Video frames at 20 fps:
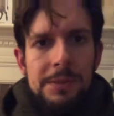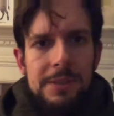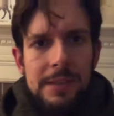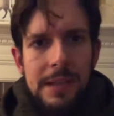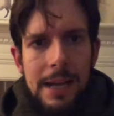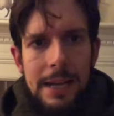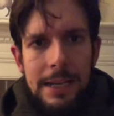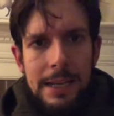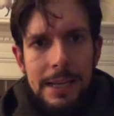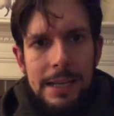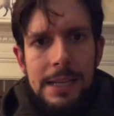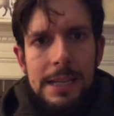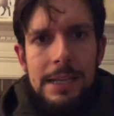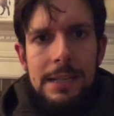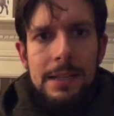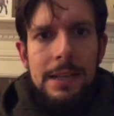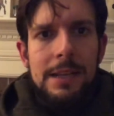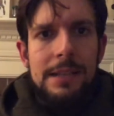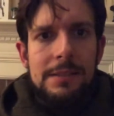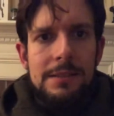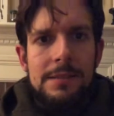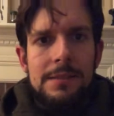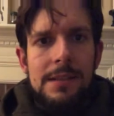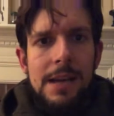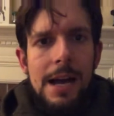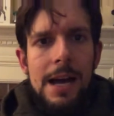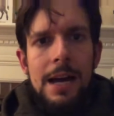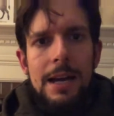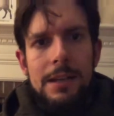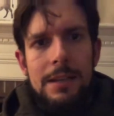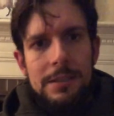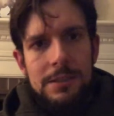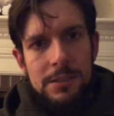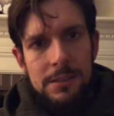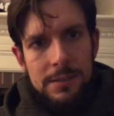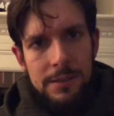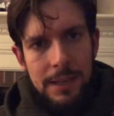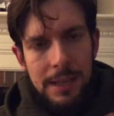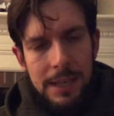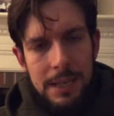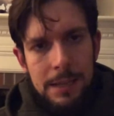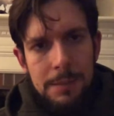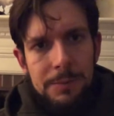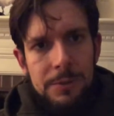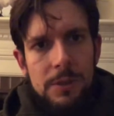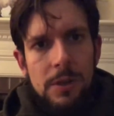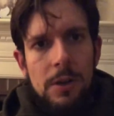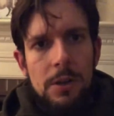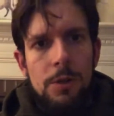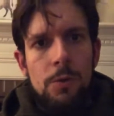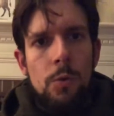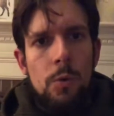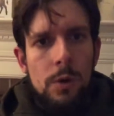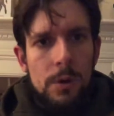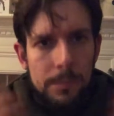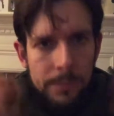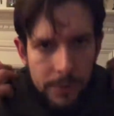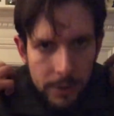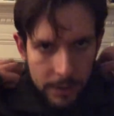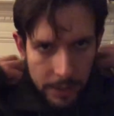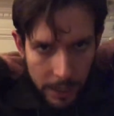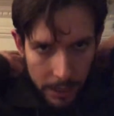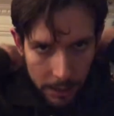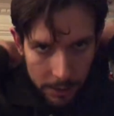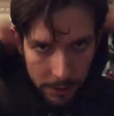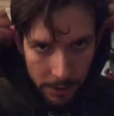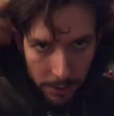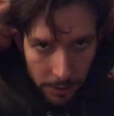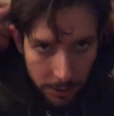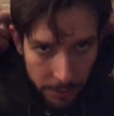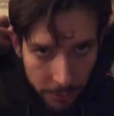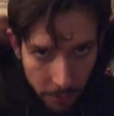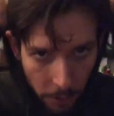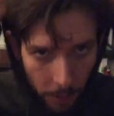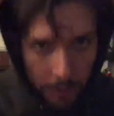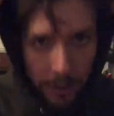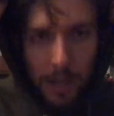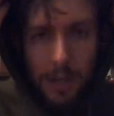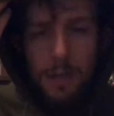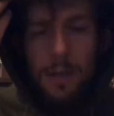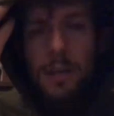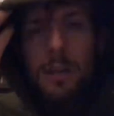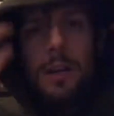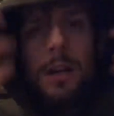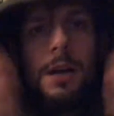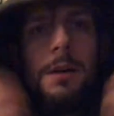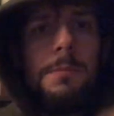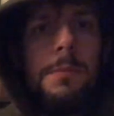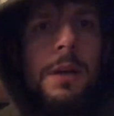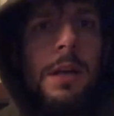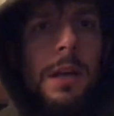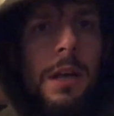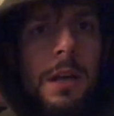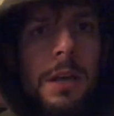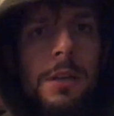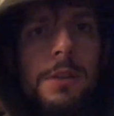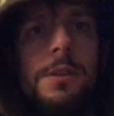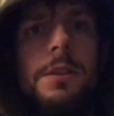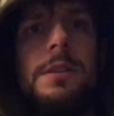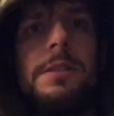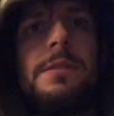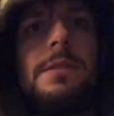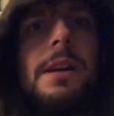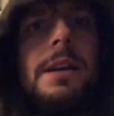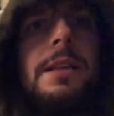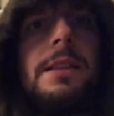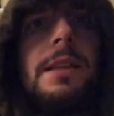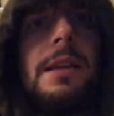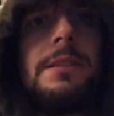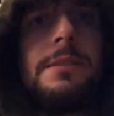that heat inside. It just keeps all the warmth in there. You can throw that hood up. You can tighten that